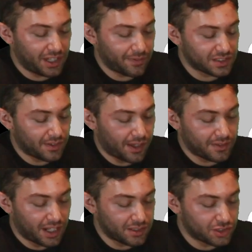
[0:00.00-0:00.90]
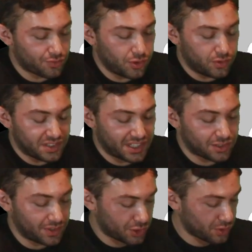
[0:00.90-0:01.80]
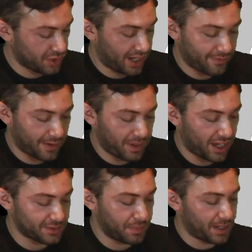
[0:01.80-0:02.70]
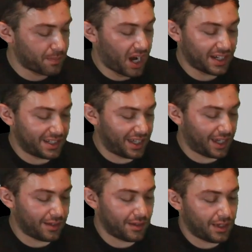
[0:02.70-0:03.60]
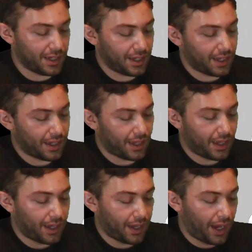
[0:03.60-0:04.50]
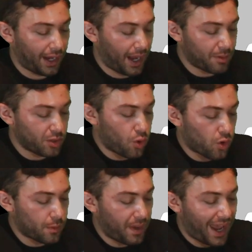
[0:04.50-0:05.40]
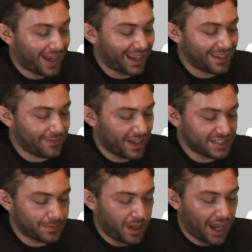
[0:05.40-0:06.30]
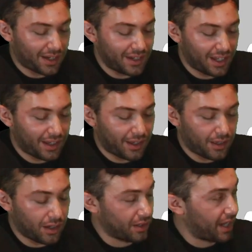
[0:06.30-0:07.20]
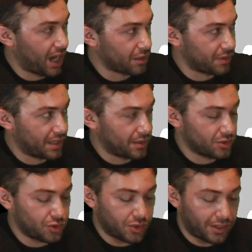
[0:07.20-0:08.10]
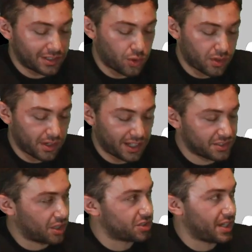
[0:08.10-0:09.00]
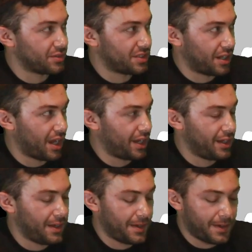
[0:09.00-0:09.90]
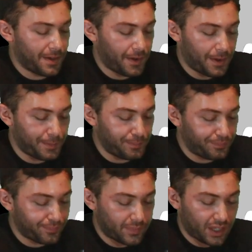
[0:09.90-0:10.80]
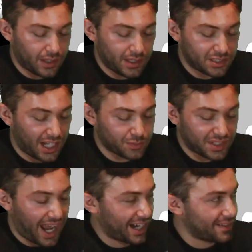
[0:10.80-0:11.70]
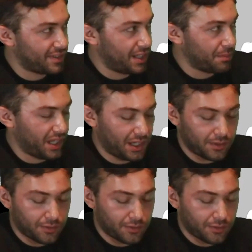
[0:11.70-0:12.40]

defensive lineman, Nicholas Cruz, 6'3", 285 pounds, big-bodied kid. And how about quarterback and defensive back Nick Gallery Jr.? He scored a nice touchdown today. This guy's an active DB,